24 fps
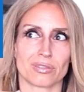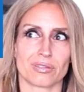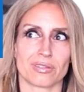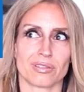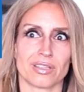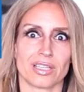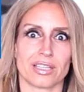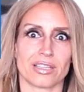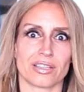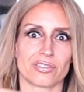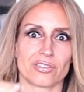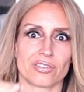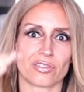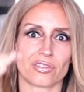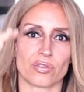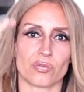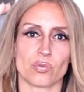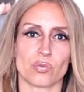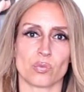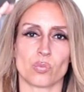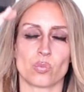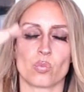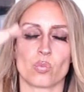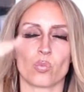a list
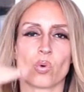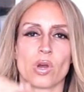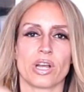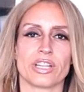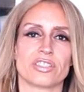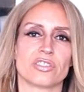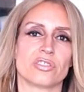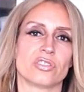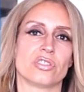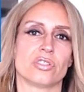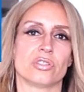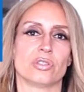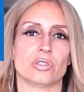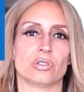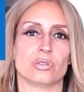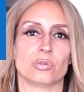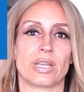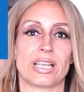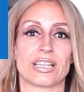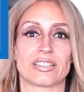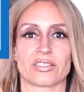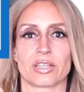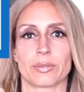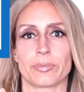of what do
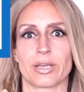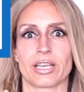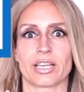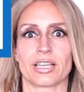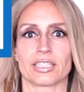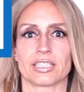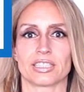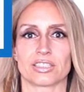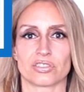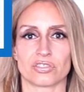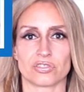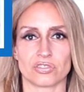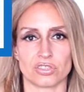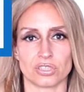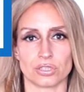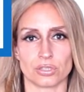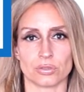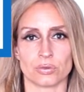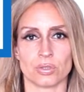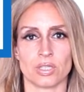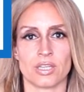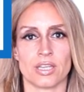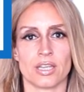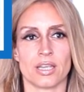antibiotics
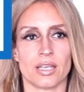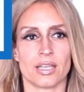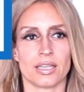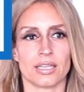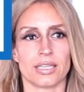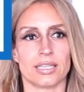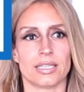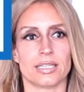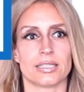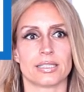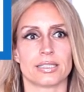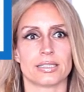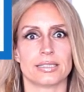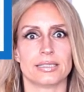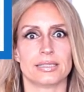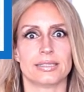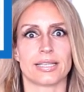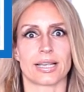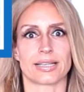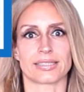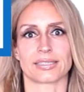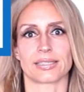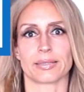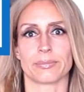do. It
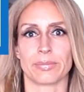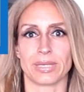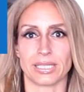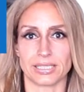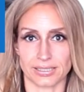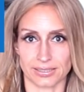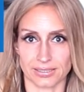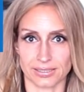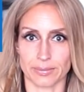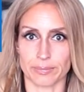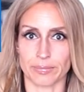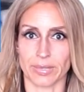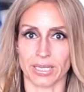decimates the